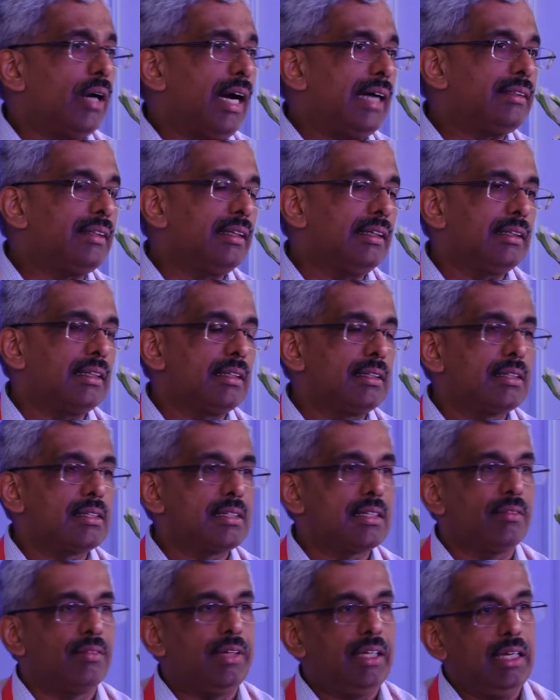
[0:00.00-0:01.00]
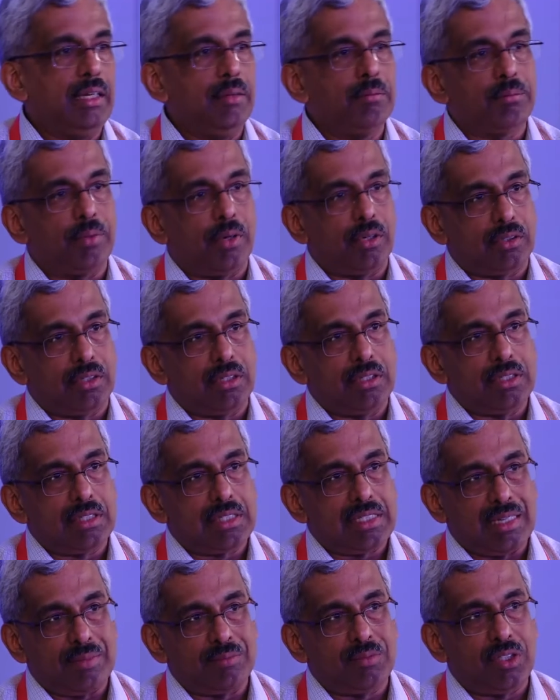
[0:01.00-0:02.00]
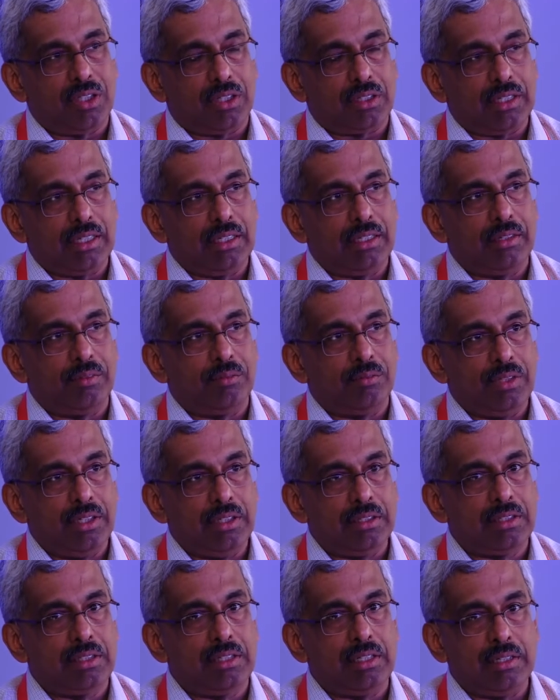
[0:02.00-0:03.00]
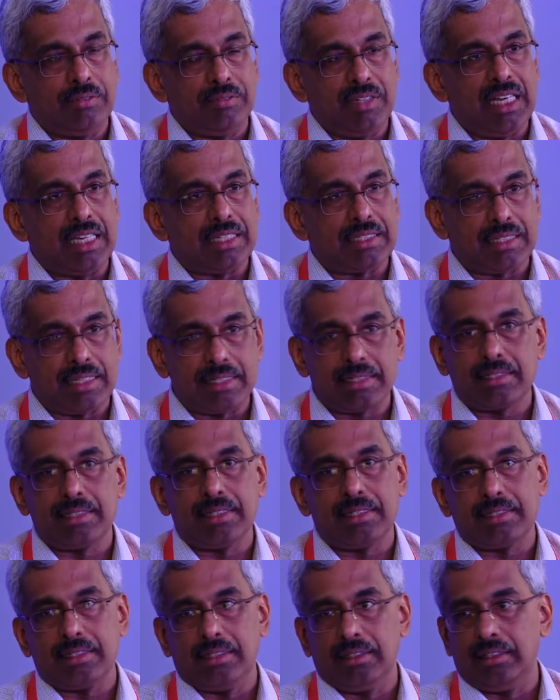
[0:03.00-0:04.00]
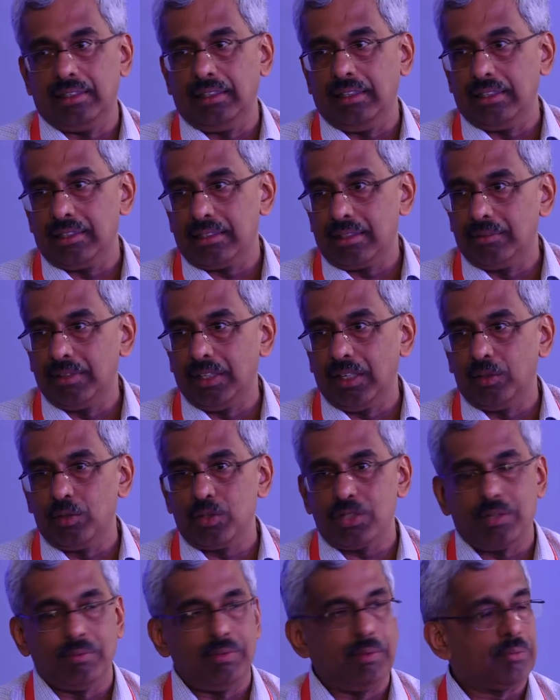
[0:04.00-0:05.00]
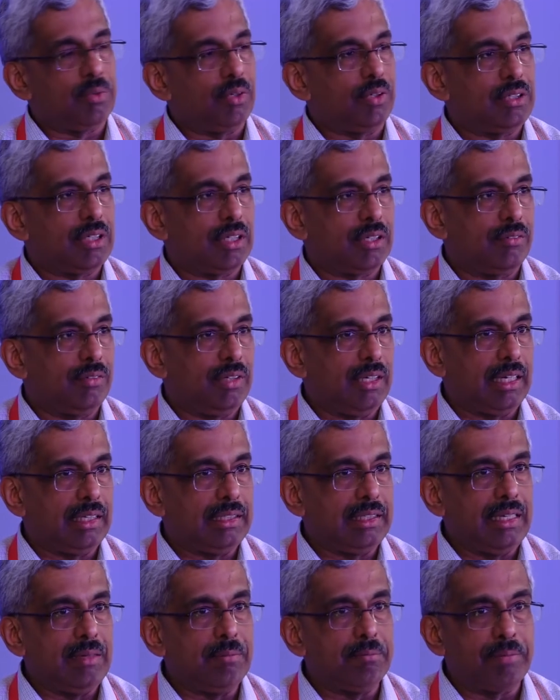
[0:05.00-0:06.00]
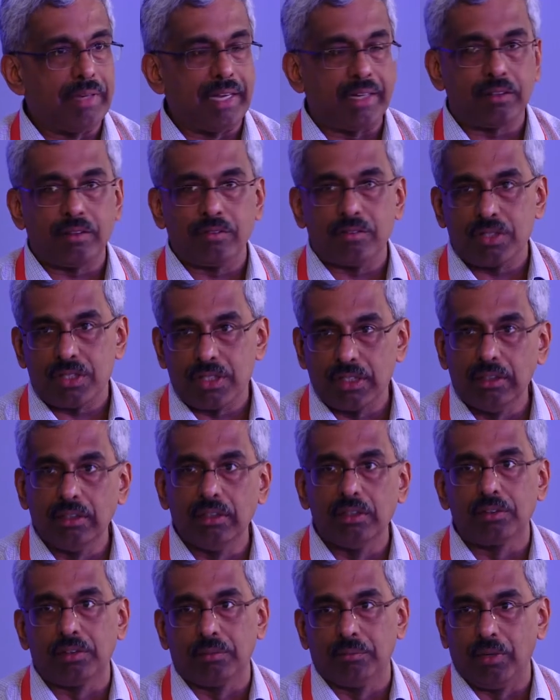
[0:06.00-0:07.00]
I think that this is a very important subject, and we assessed this in the Tamil Nadu STEMI project. We had the impact of a single thrombolytic.